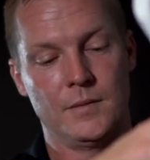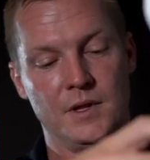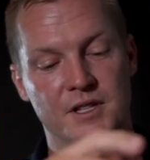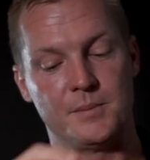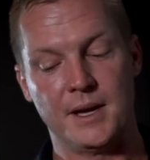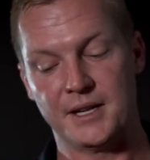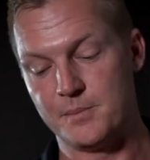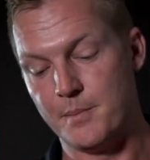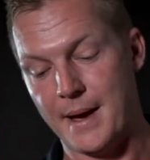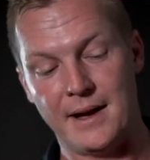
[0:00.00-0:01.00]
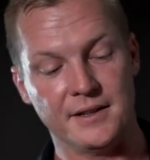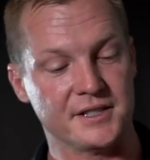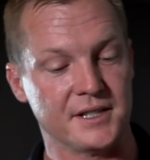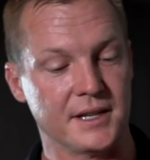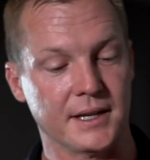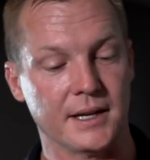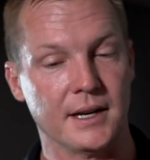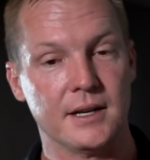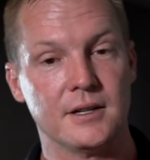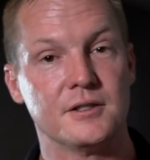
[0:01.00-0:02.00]
This makes balancing
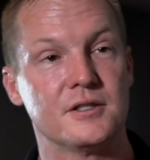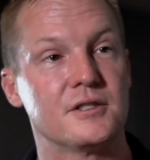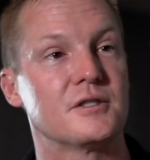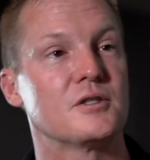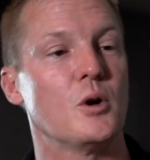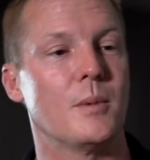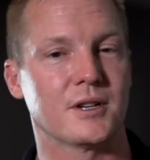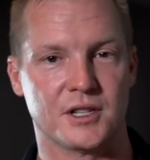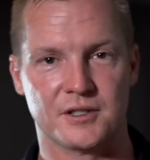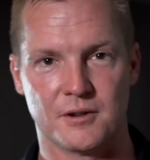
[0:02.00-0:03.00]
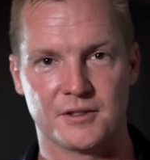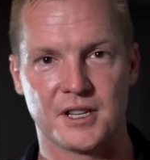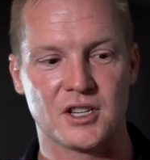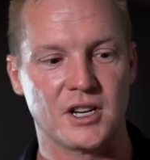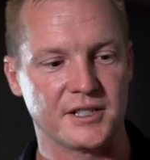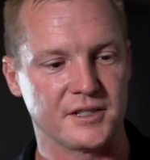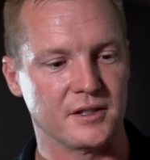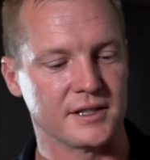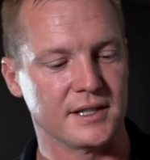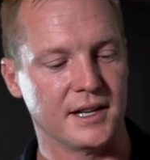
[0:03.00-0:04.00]
so much easier. It's such a nice
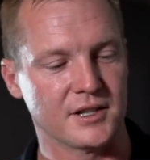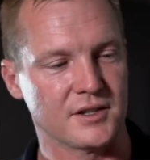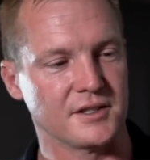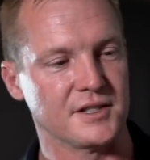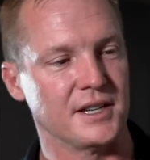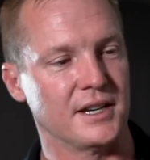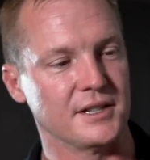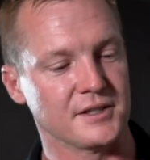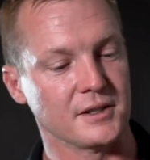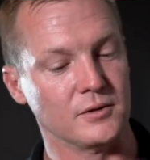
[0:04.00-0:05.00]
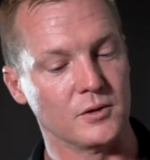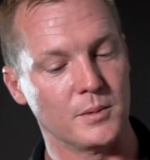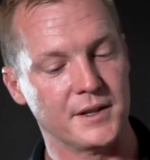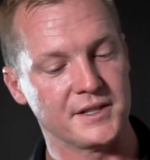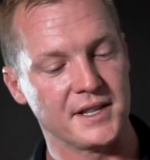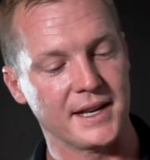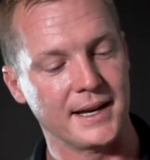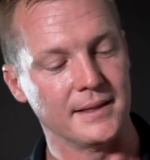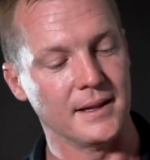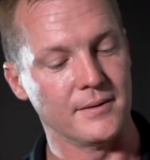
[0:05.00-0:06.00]
little touch that ZHIYUN has included with this thing.
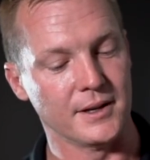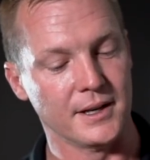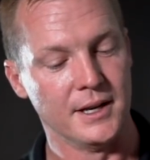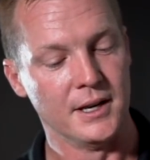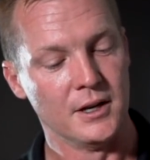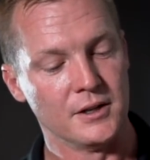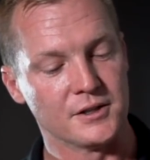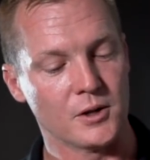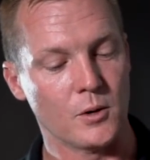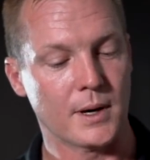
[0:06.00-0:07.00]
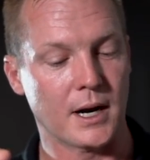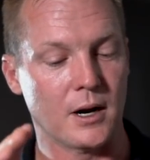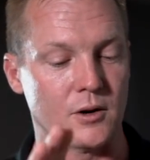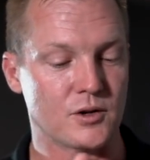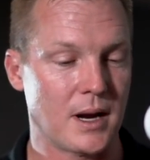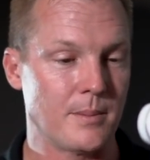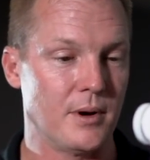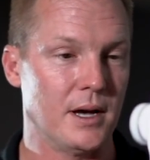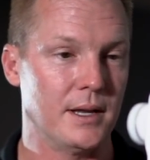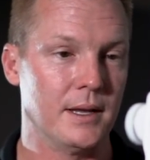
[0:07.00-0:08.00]
I love it. So we got our
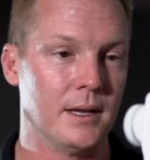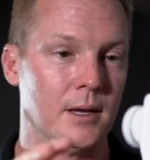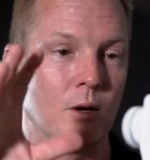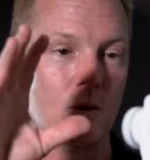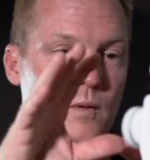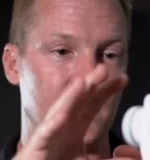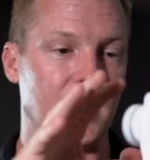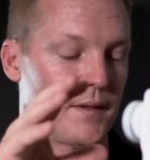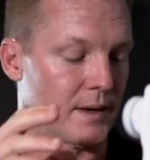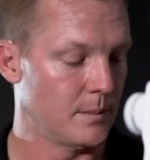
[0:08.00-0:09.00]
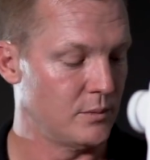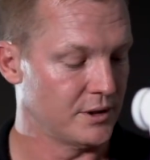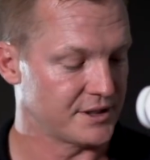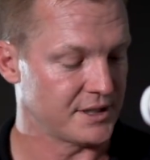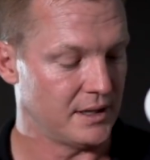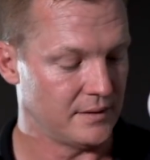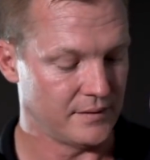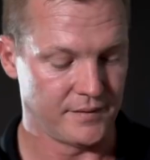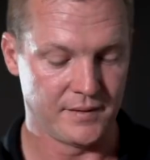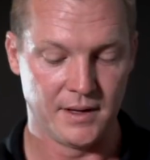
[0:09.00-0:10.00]
tripod, we've got the gimbal
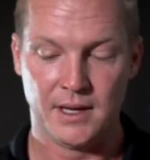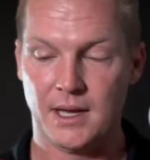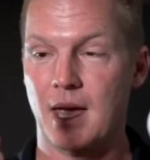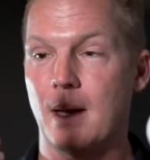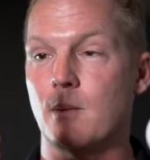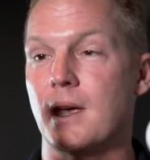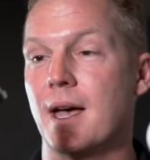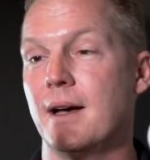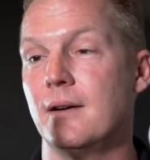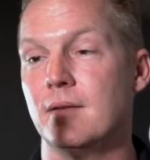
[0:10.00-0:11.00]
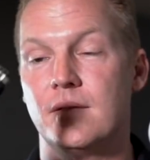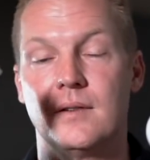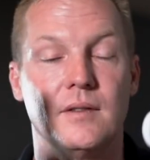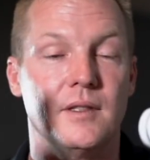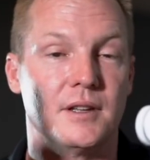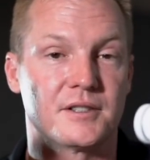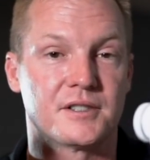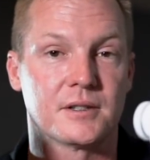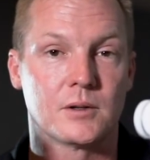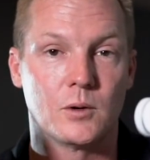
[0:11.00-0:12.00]
itself, and we have
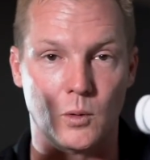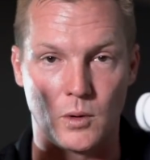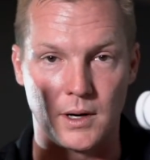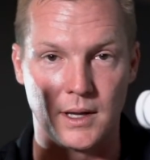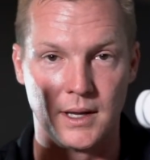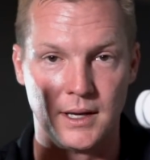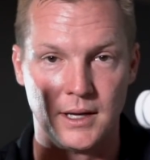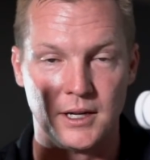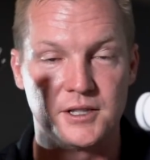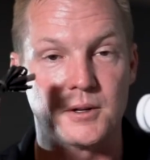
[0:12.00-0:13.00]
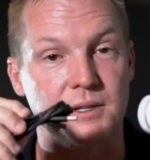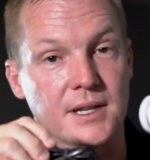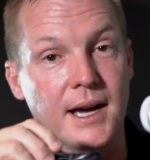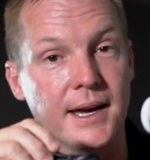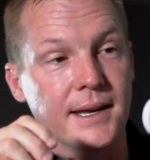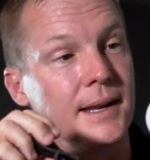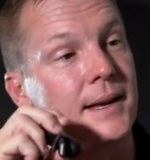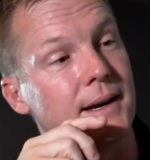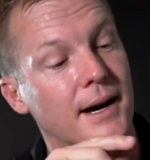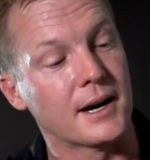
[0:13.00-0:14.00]
this cord. So tonight,
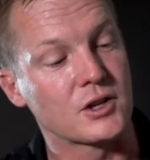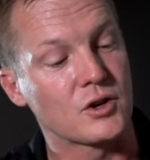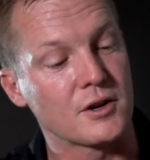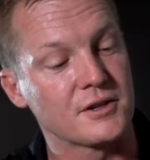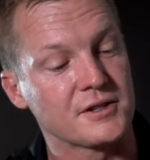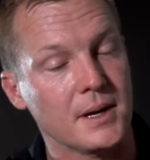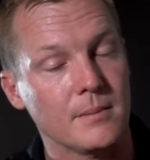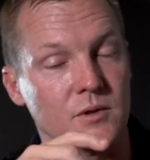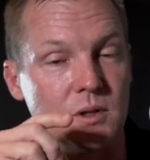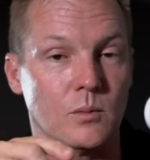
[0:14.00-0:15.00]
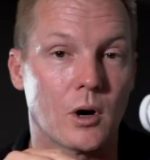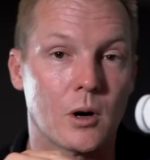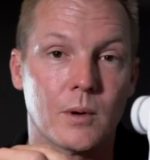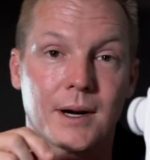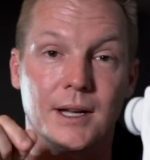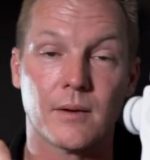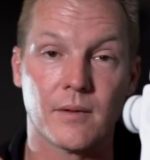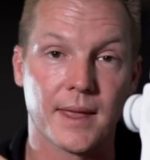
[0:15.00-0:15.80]
I'm going to charge this up. Tomorrow, we're going to cover